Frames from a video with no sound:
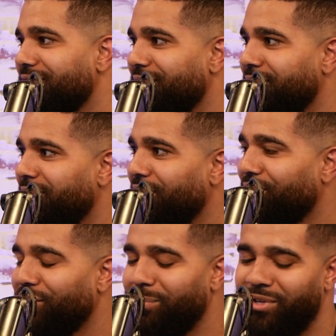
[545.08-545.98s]

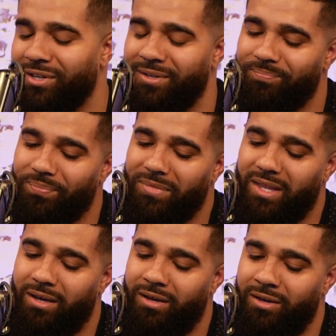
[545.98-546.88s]
and flip it.
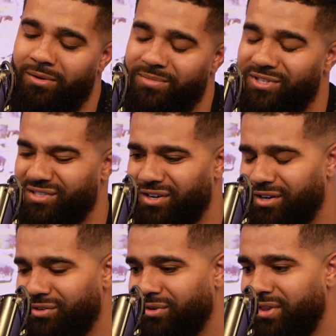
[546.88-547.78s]
So I
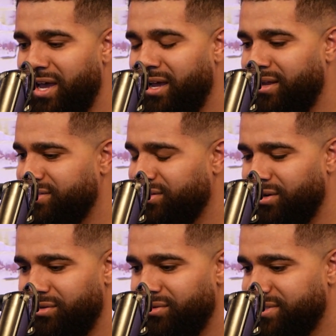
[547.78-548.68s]
started doing that. I
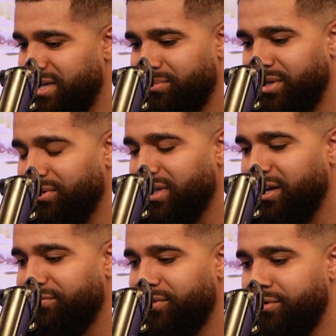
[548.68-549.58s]
started doing the same thing with
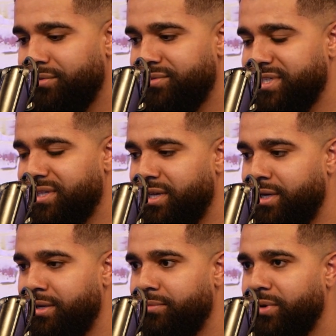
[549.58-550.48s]
iPhones, and
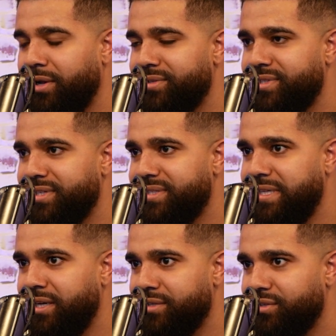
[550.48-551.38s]
then when I was
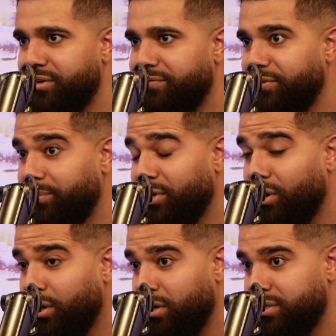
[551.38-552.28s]
16, I started flipping
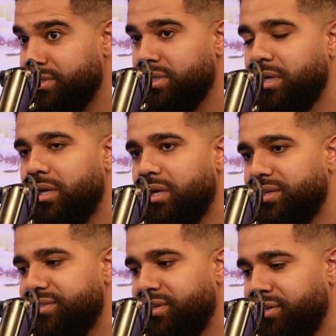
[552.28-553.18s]
cars.
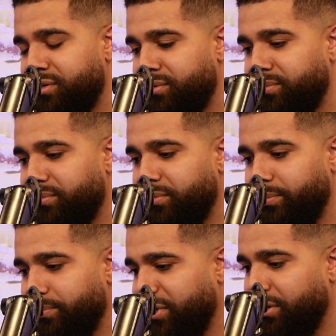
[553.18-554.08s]
So
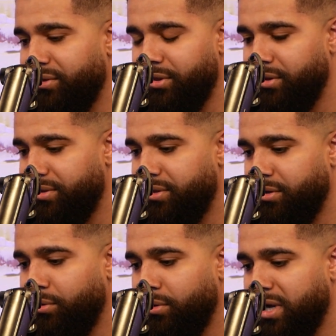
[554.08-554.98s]

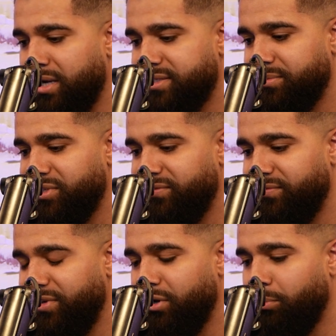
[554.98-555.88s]
the whole concept
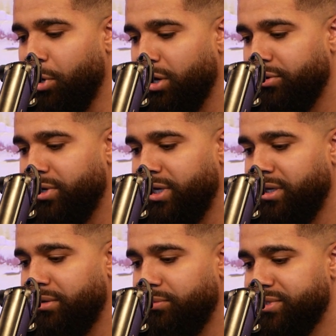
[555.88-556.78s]
of
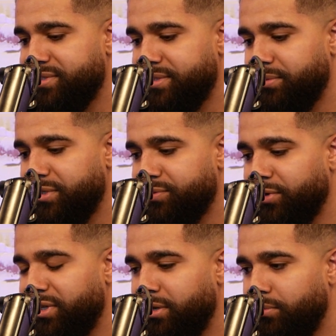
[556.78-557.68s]
bartering was
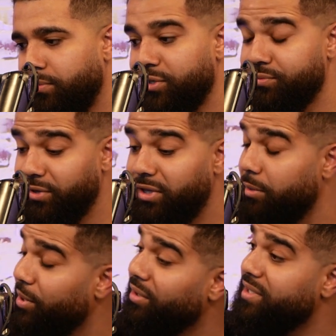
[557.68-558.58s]
really
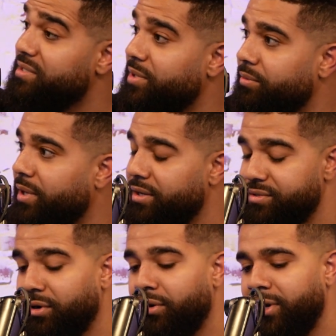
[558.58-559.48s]
appealing to me when I was
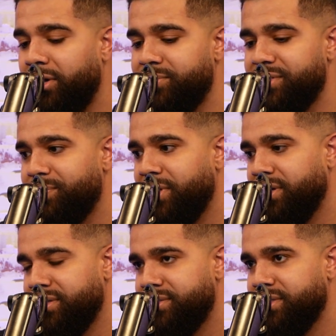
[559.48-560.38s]
growing up, just because